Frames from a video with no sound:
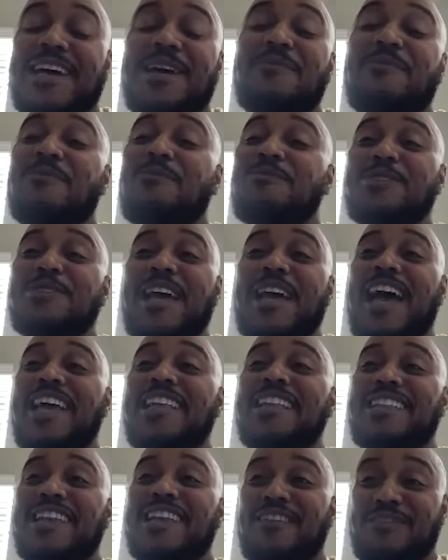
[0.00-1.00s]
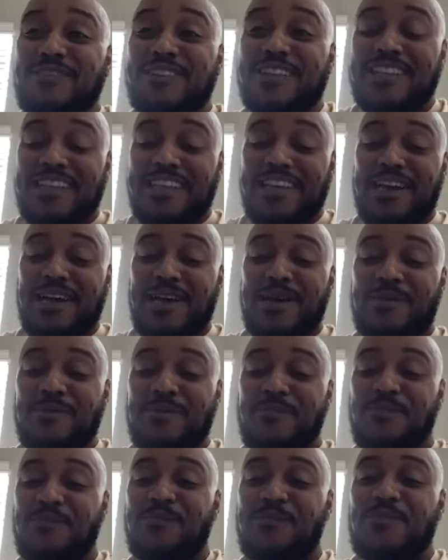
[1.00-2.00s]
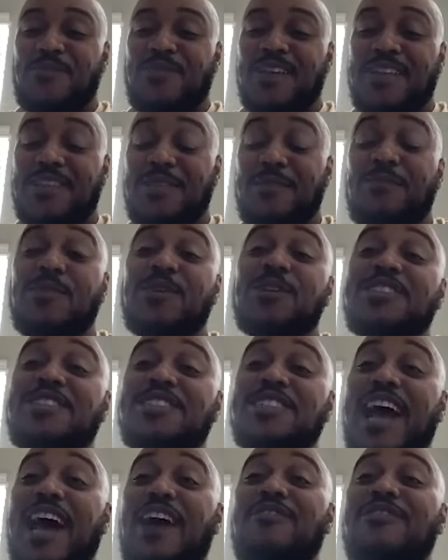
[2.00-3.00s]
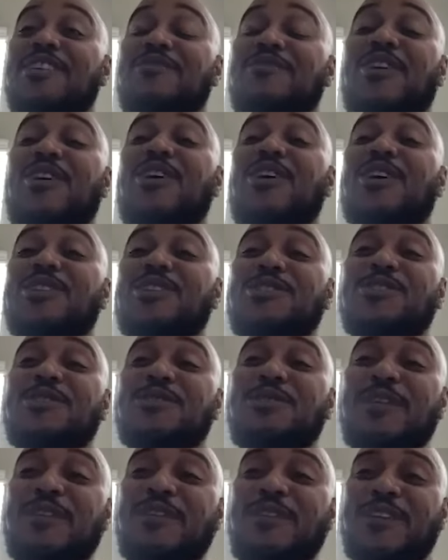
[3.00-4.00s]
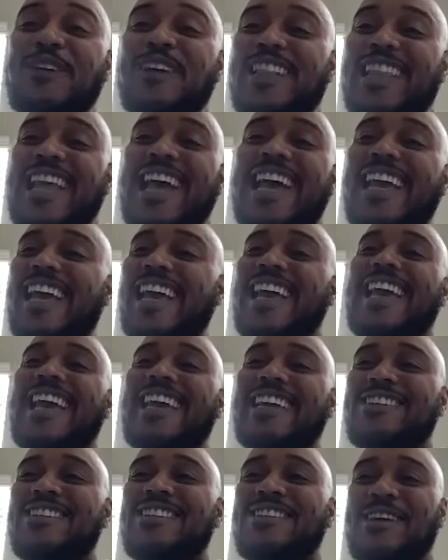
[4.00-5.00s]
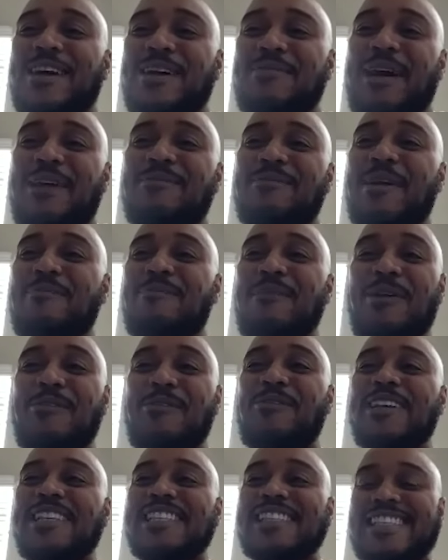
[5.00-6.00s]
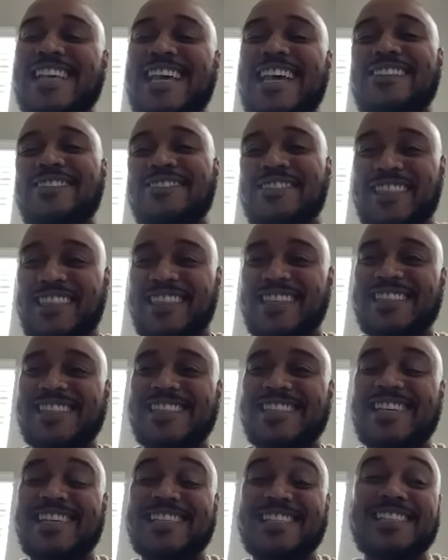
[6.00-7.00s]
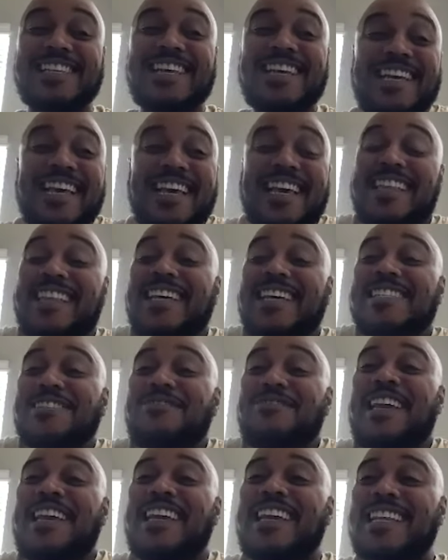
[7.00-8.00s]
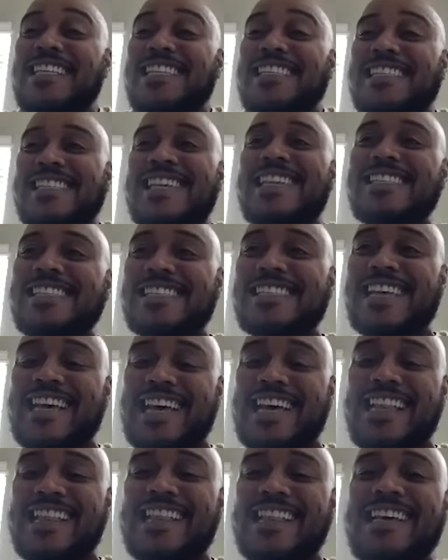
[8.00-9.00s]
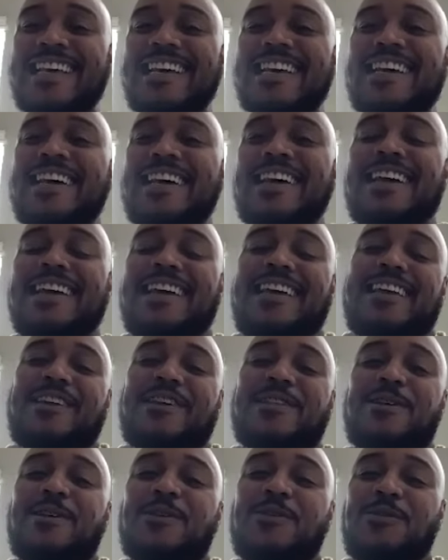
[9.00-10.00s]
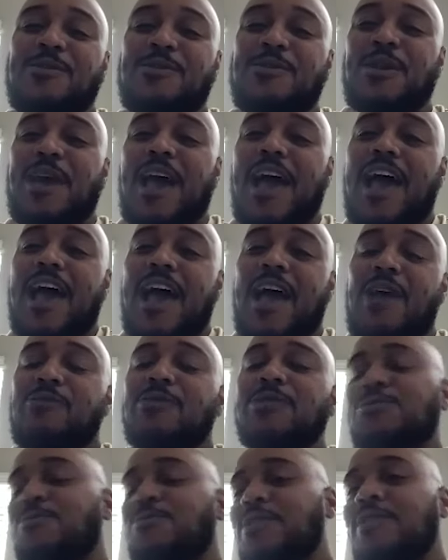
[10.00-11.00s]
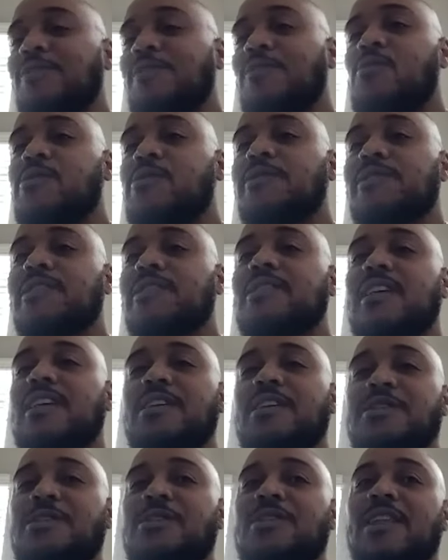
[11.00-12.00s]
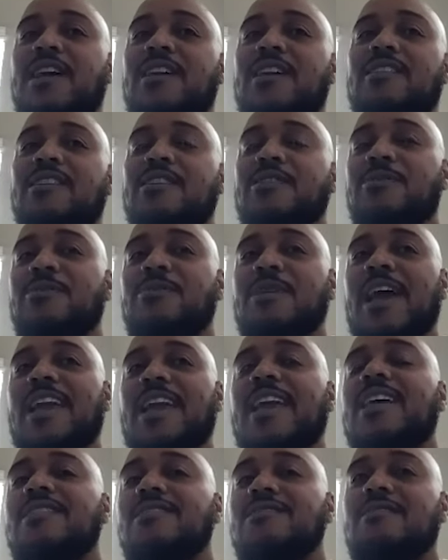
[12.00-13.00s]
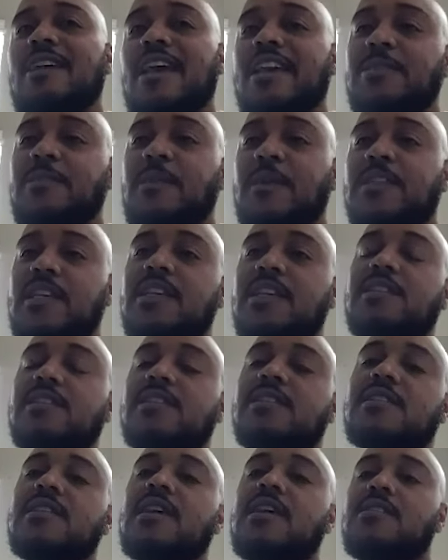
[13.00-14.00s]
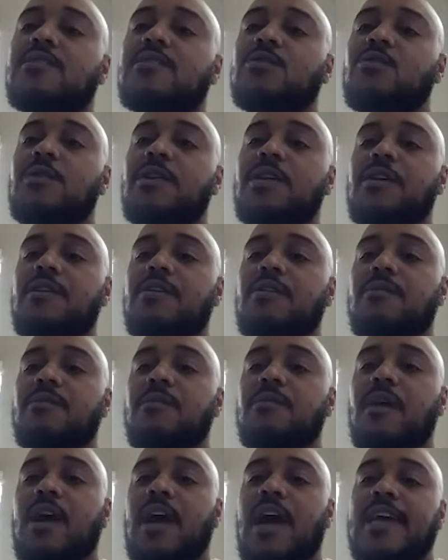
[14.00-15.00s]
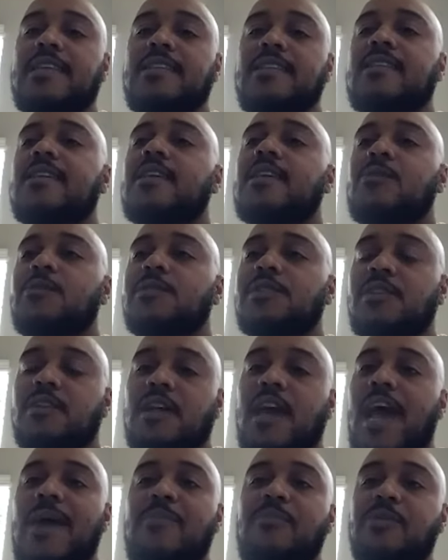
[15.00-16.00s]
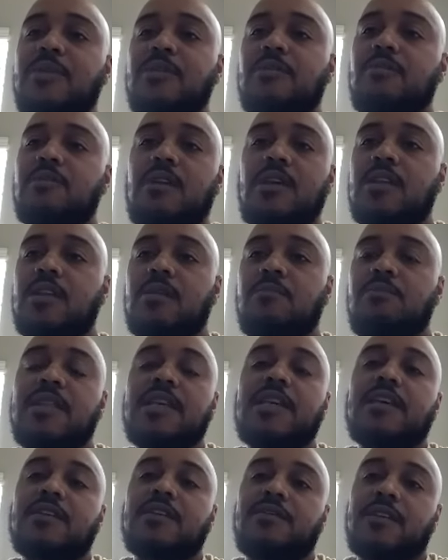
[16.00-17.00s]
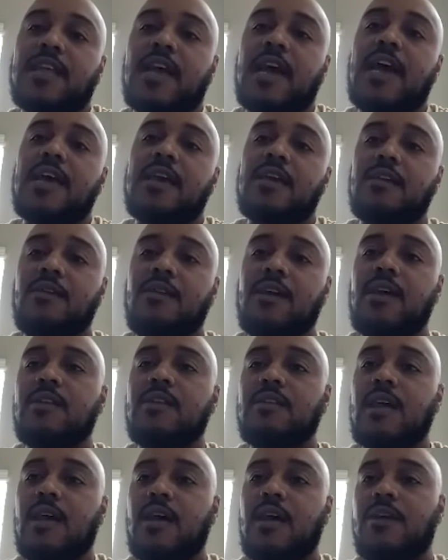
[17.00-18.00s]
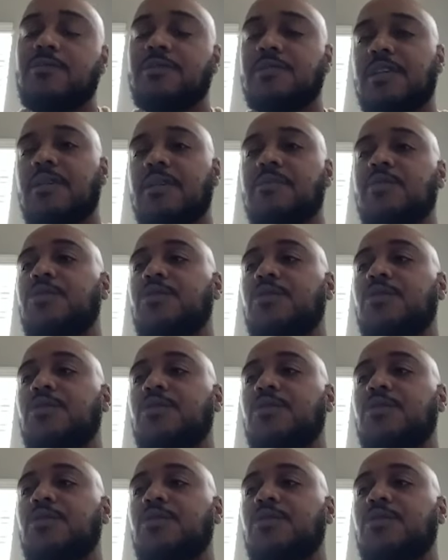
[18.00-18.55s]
I'm I definitely um, the push. I've even called you before, like, hey, you know, I'm, I'm at my wits end with this. It does it doesn't make any sense, and you know, I, I, was reinforced to say, you know, like, you know, again, expectations set to where I didn't think it was going to happen in a blink of an eye, right? I, I was able